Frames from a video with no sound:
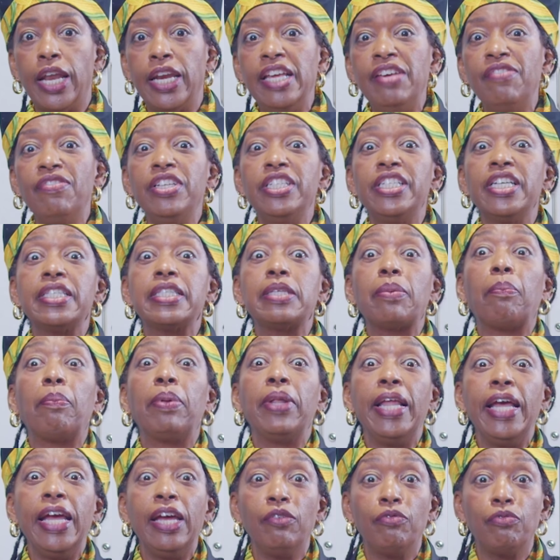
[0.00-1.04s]
even just a
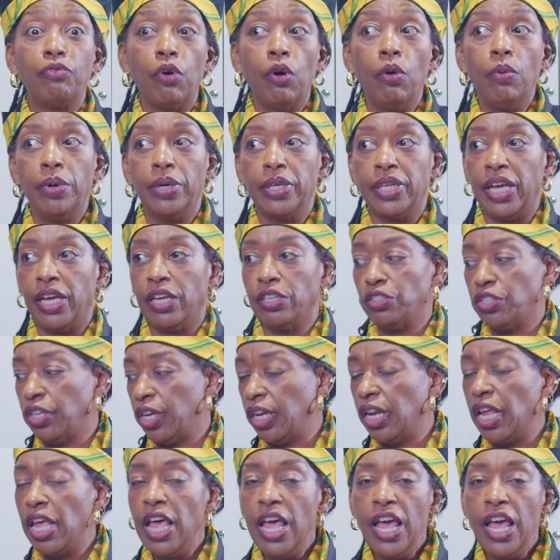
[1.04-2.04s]
plant-forward kitchen,